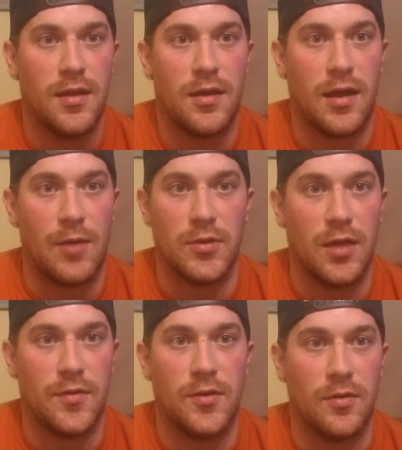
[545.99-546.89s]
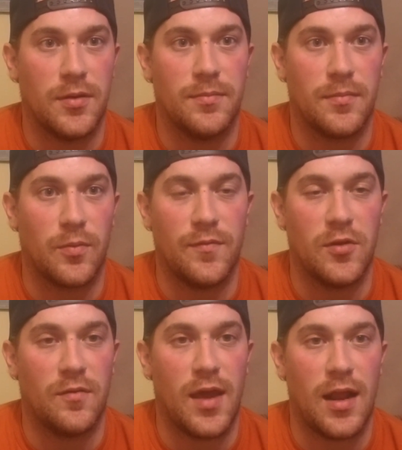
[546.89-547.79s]
I would love to do a
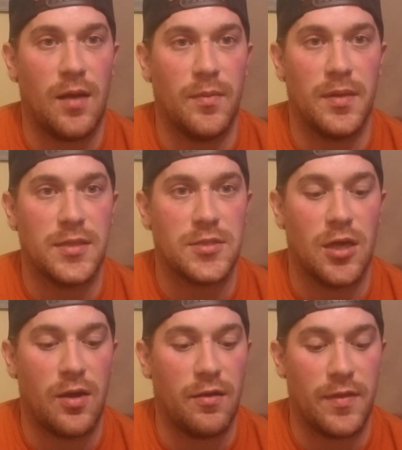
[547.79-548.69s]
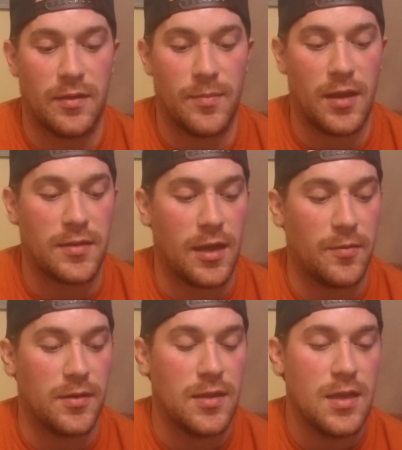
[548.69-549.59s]
review of that album and let you know how I think about that
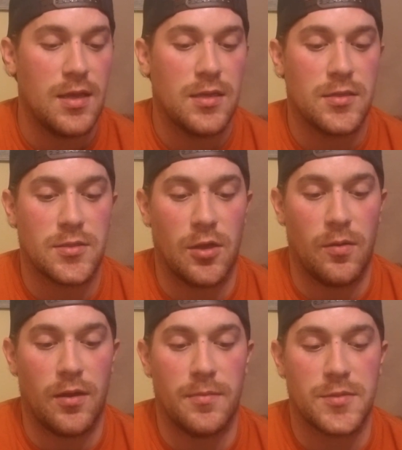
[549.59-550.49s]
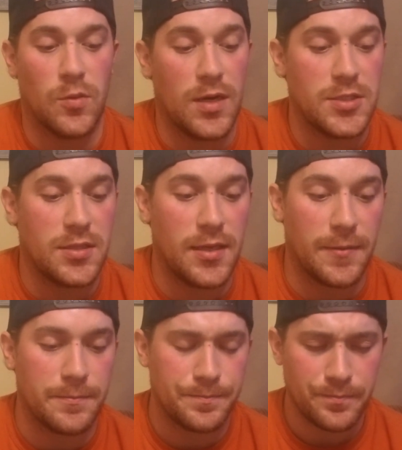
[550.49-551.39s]
one. So what did you think?
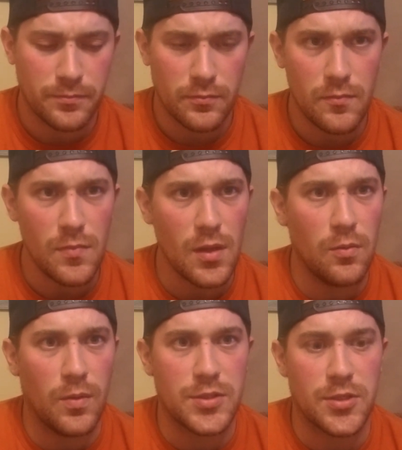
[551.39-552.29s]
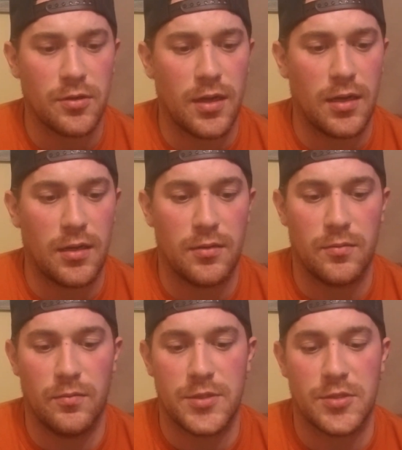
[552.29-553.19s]
What's your
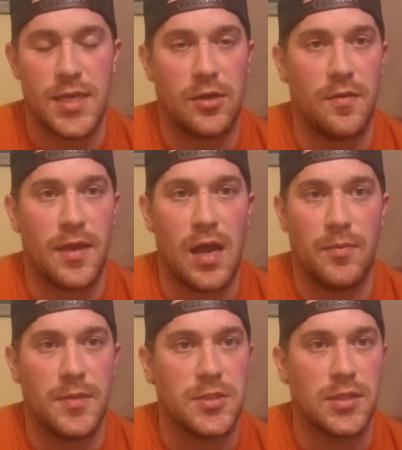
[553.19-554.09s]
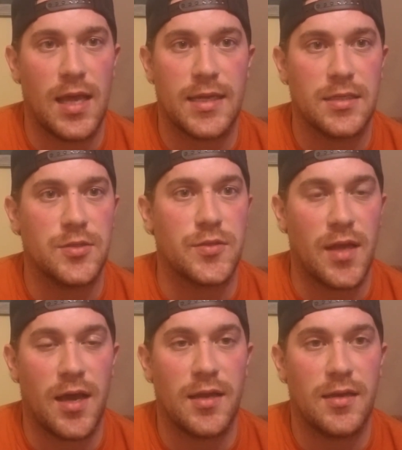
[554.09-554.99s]
take on the album? Did you like it? Did you
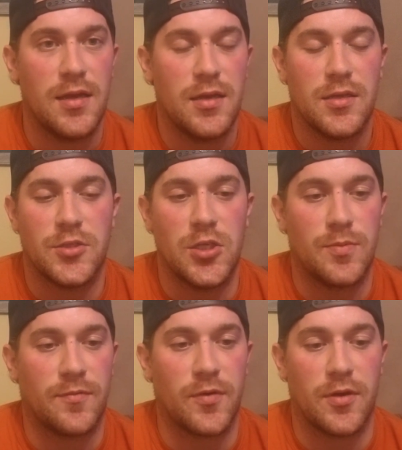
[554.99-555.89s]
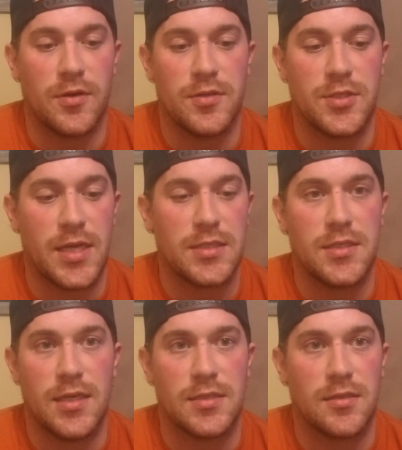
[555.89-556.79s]
not? Do you prefer
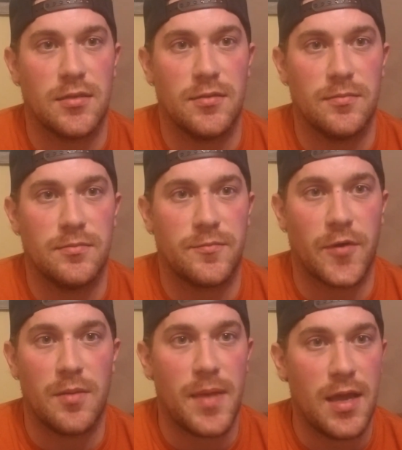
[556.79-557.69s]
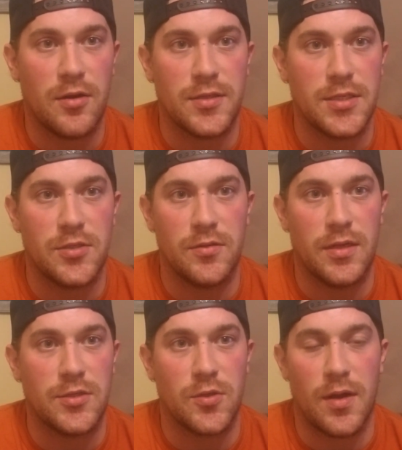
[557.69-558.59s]
Jesse as the front man, or did you
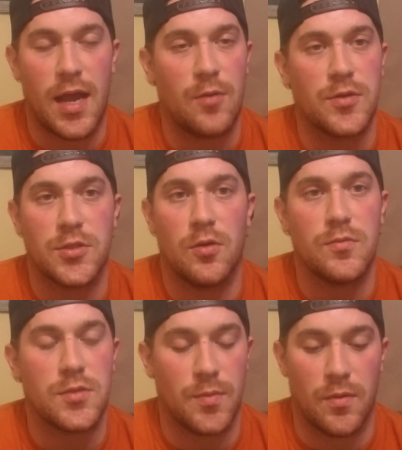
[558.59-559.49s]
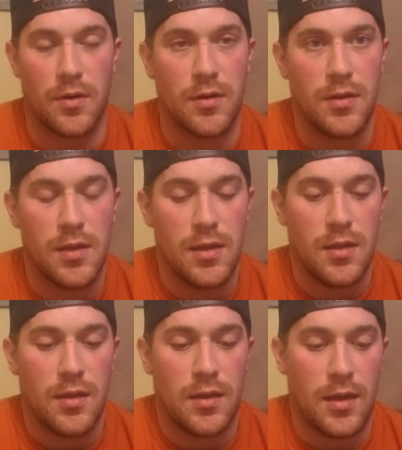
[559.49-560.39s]
enjoy Howard Jones
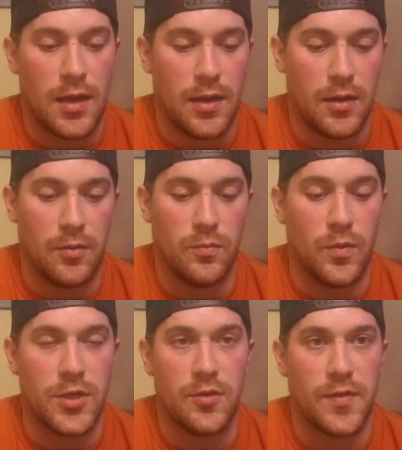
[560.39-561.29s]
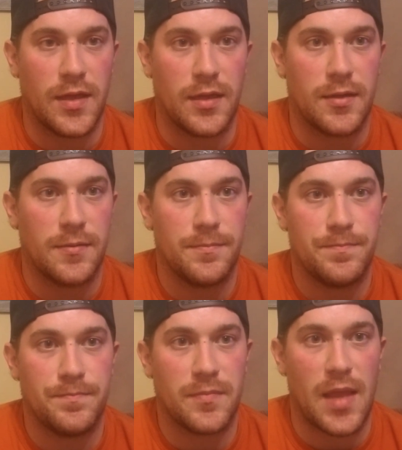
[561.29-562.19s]
more? What do you think
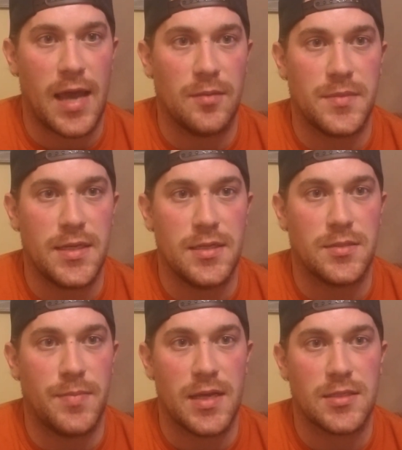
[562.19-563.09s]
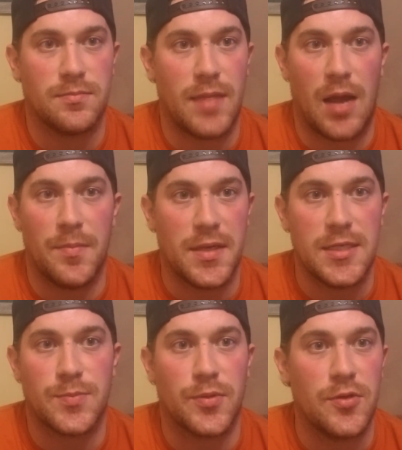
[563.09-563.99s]
Adam D's best album that
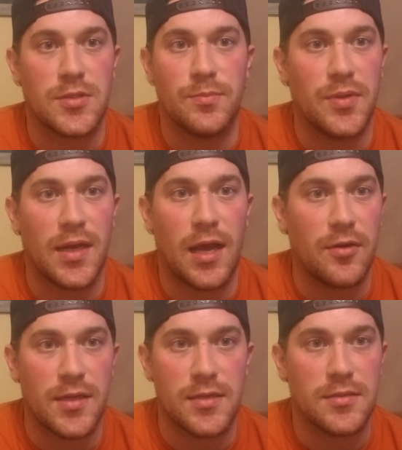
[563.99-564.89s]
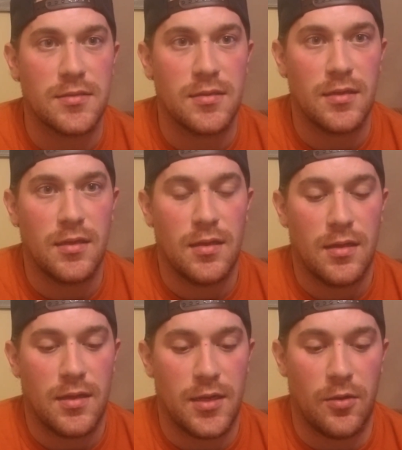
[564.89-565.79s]
he's produced and put out is?
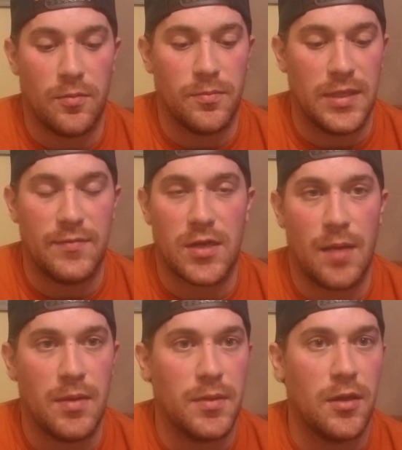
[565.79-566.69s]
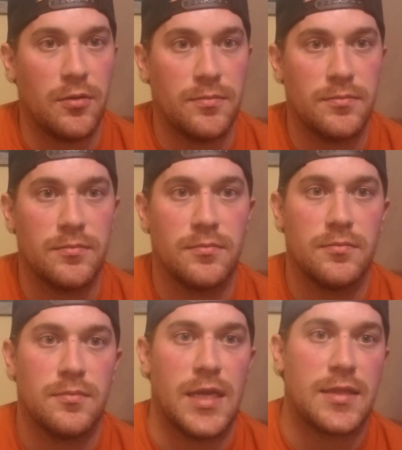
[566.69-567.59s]
Leave a comment below.
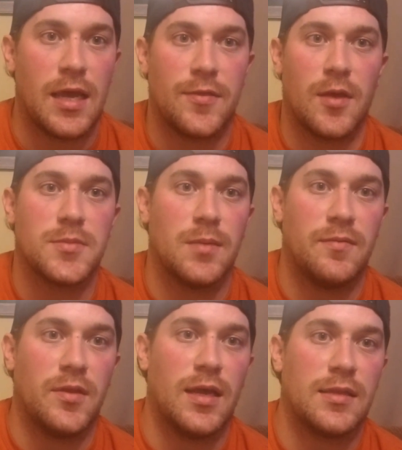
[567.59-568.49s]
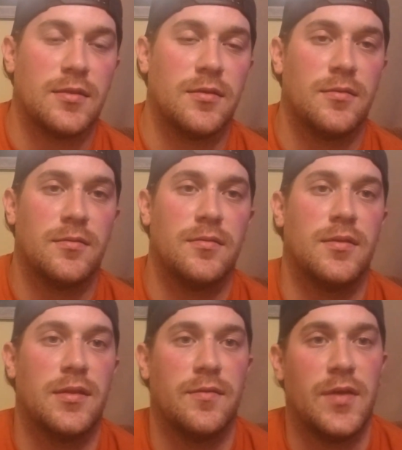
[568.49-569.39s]
Hit that thumbs up if you like the
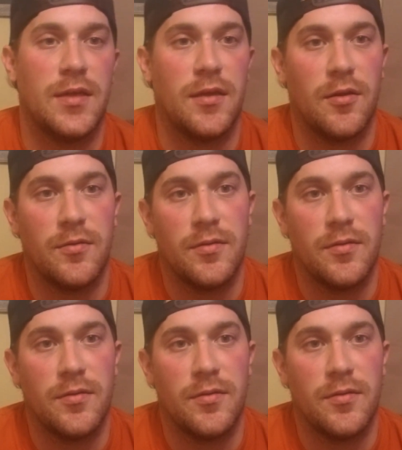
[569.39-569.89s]
video.